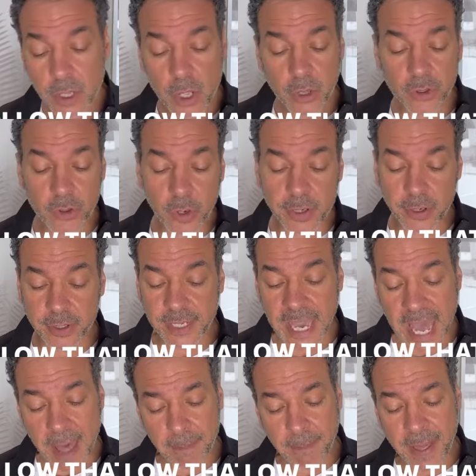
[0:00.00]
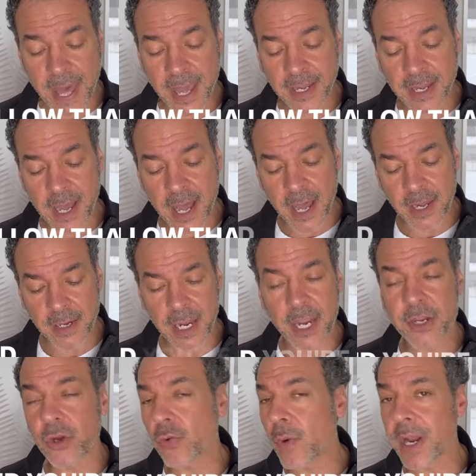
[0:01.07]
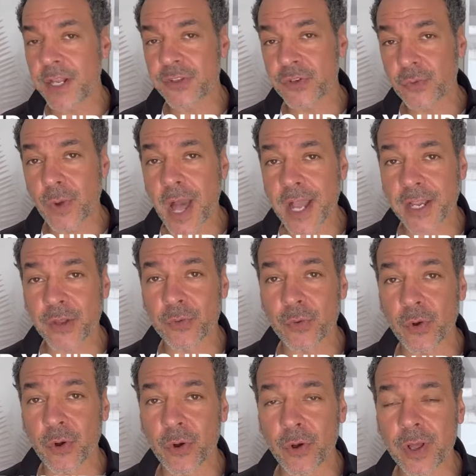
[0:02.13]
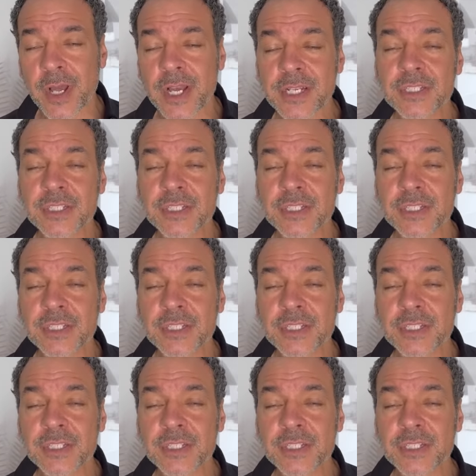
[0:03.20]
throw your cap back on, and you're ready to rock and roll.